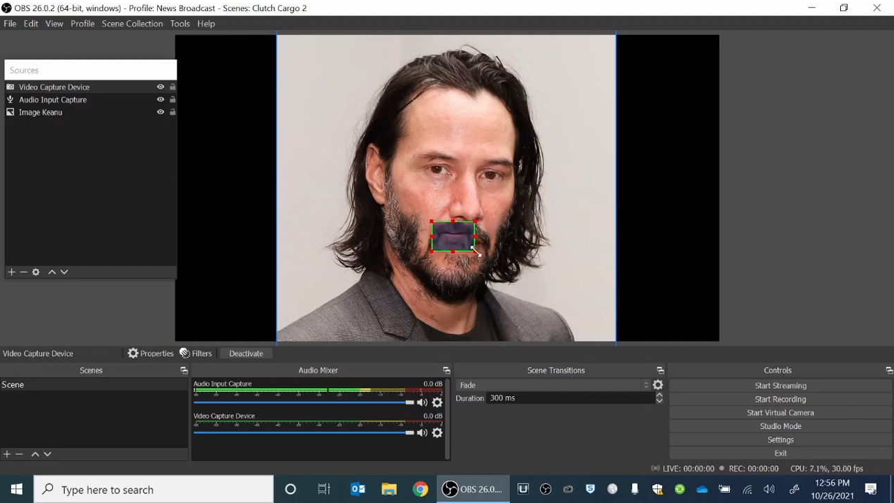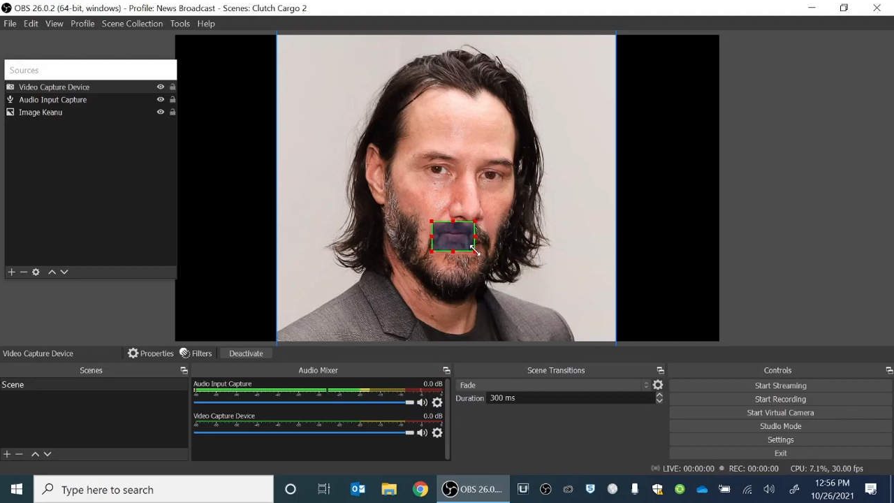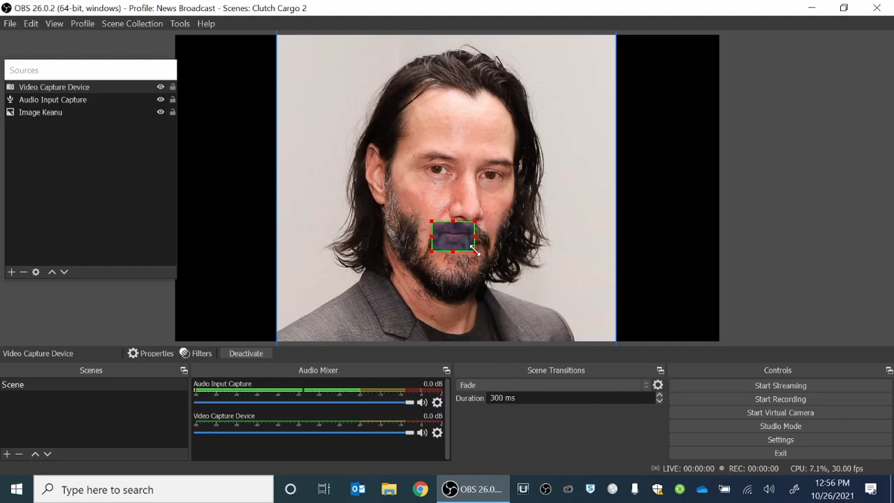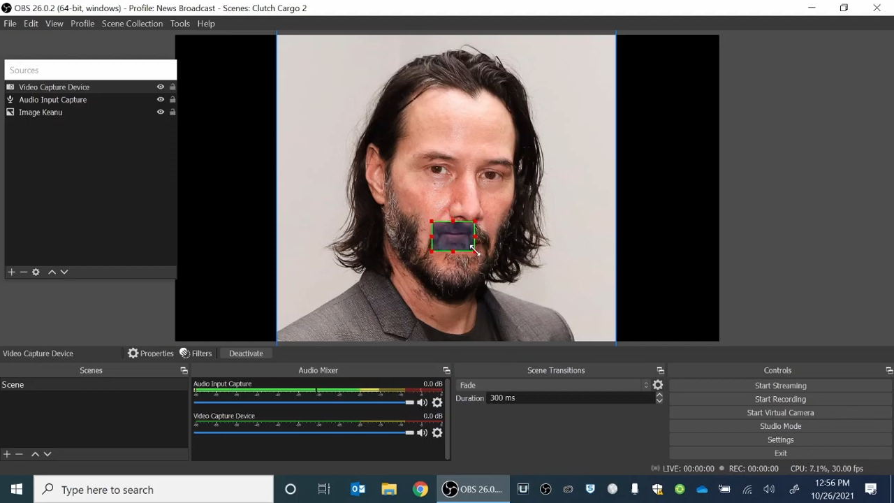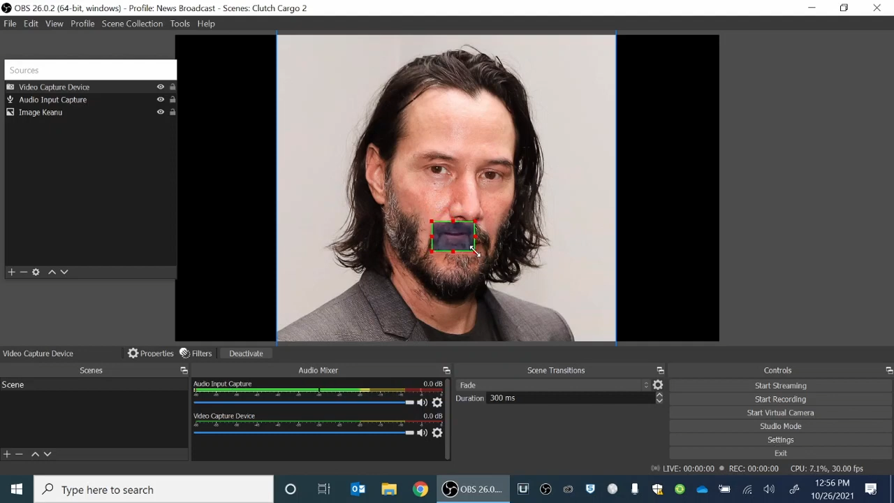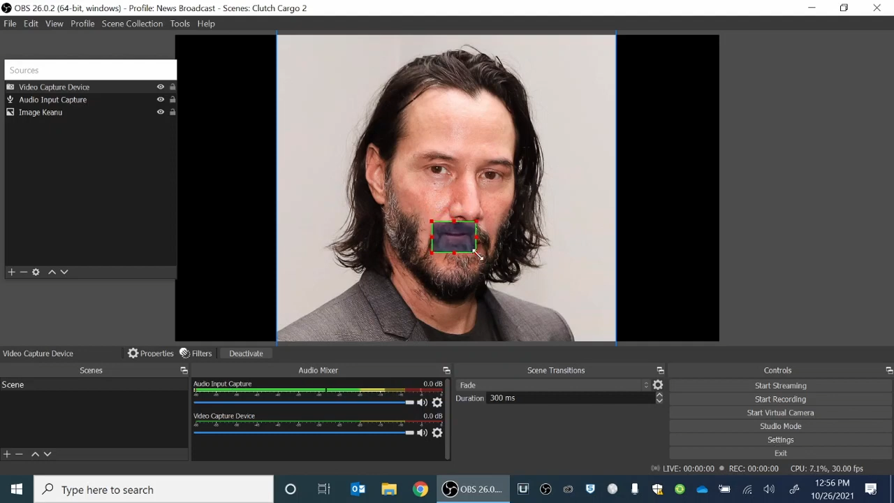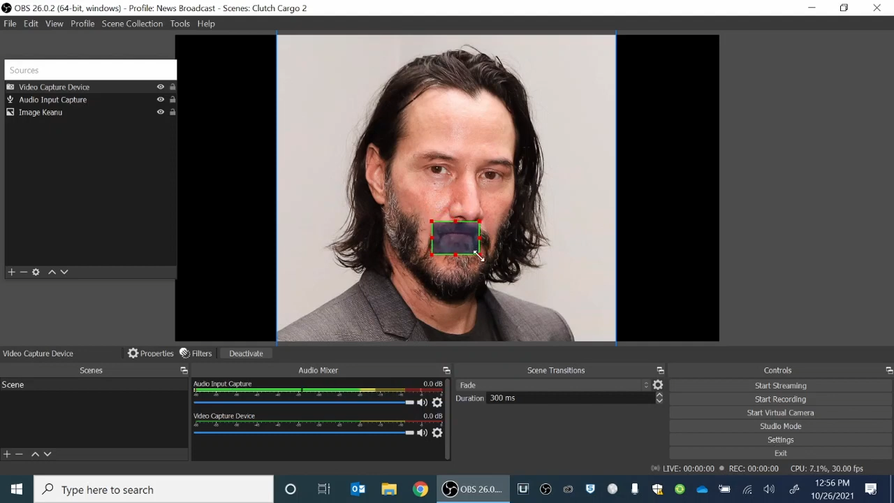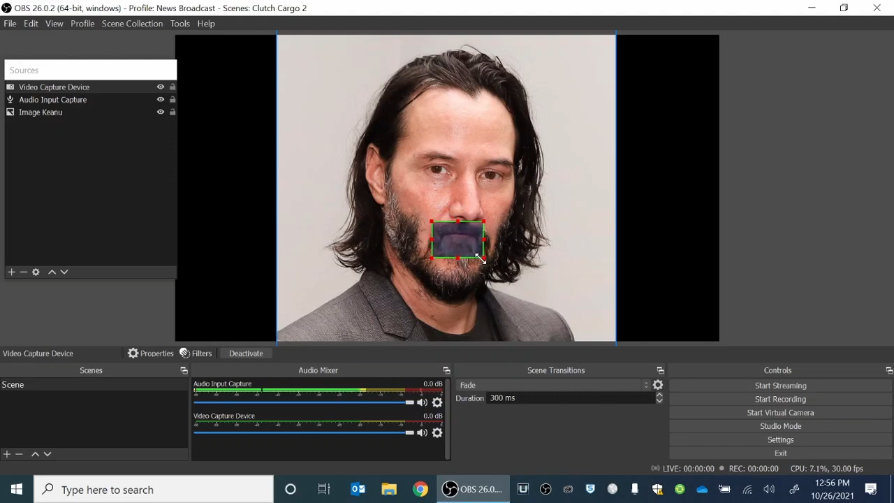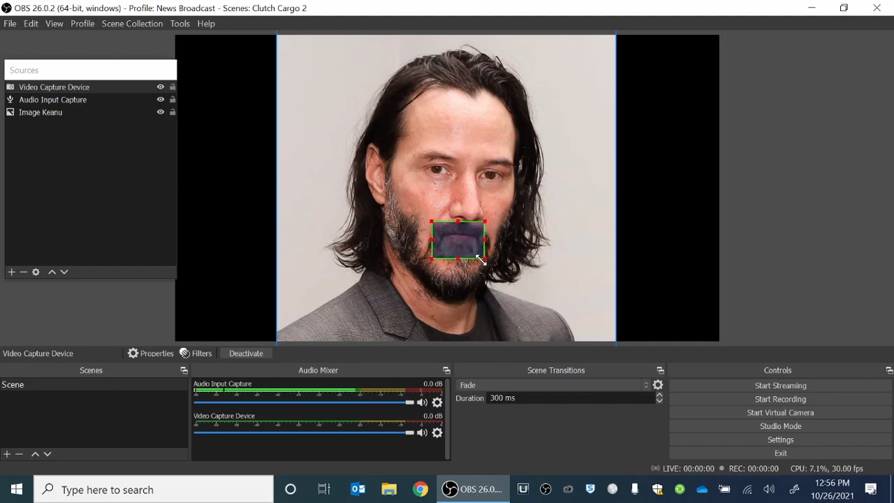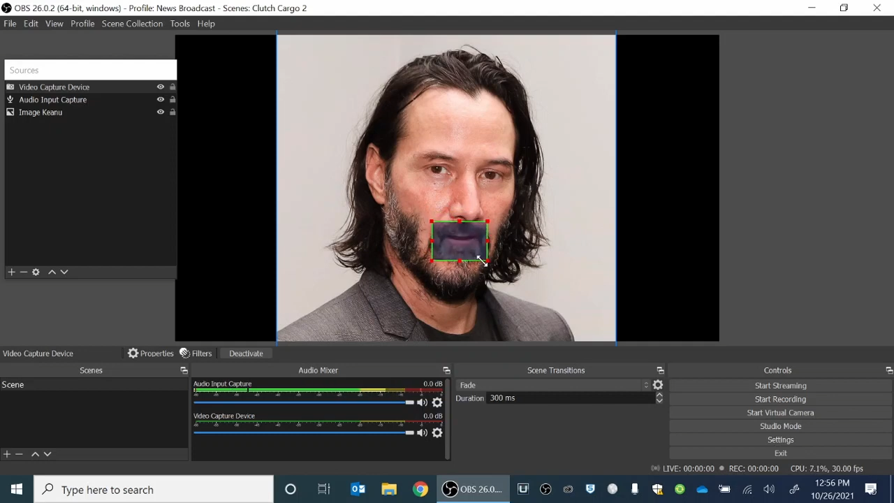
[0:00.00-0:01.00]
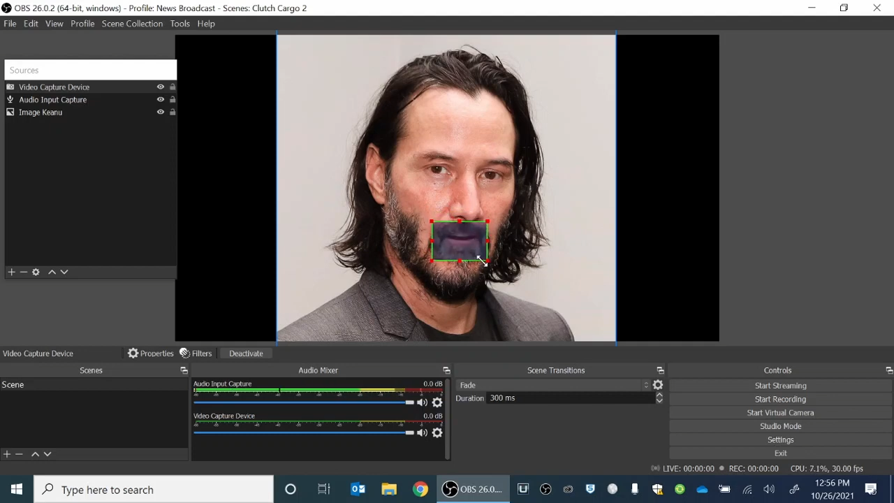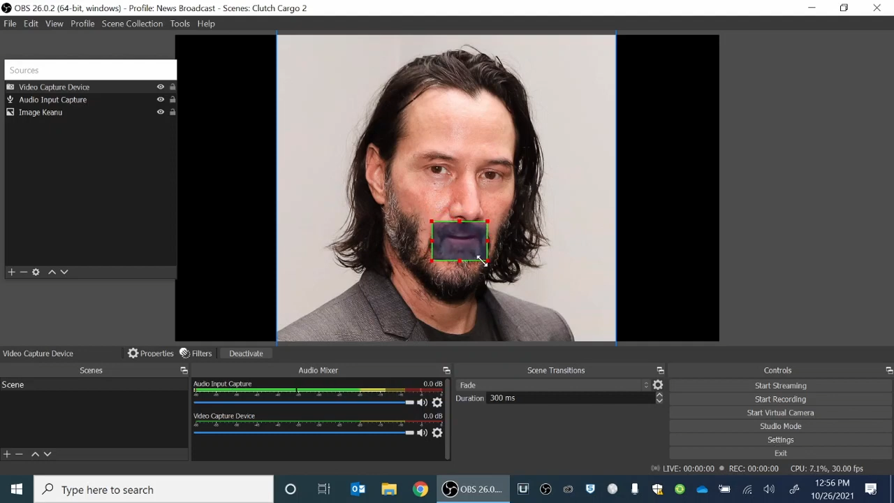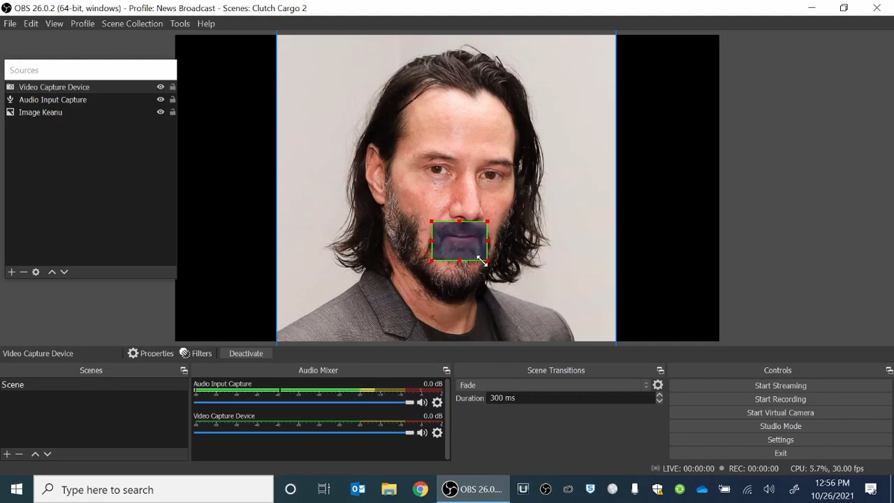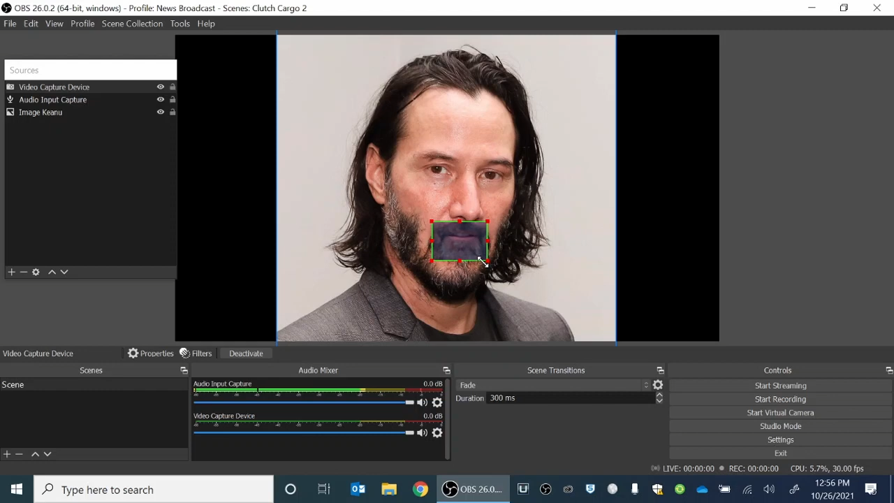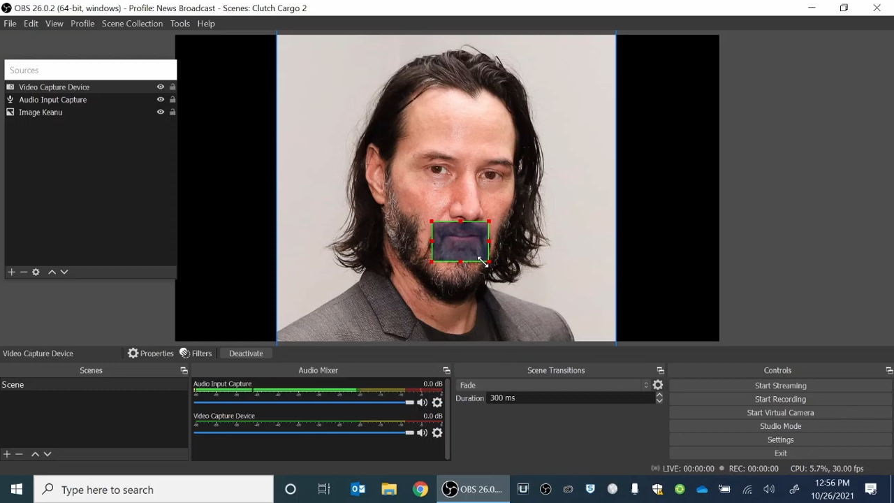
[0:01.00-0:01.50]
so that it
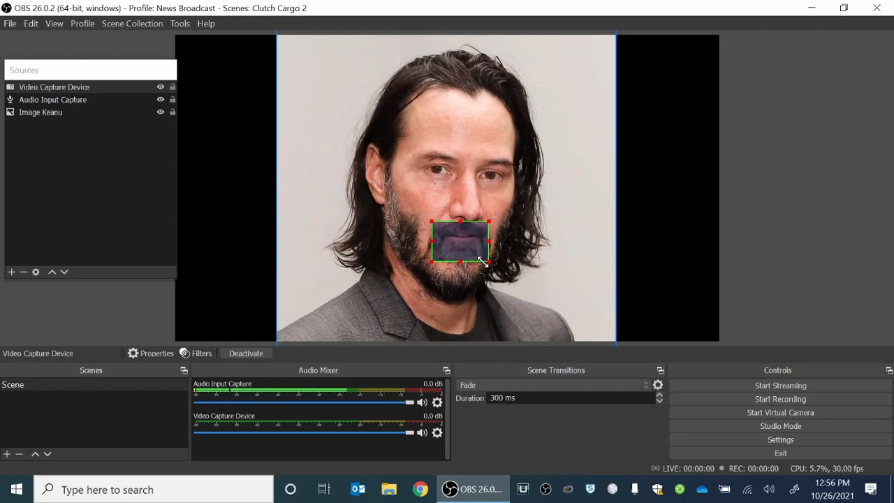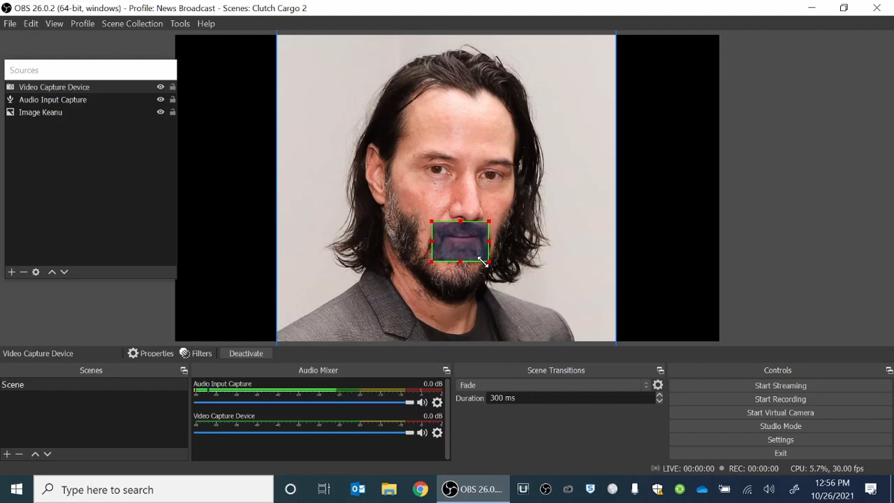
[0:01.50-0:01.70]
fits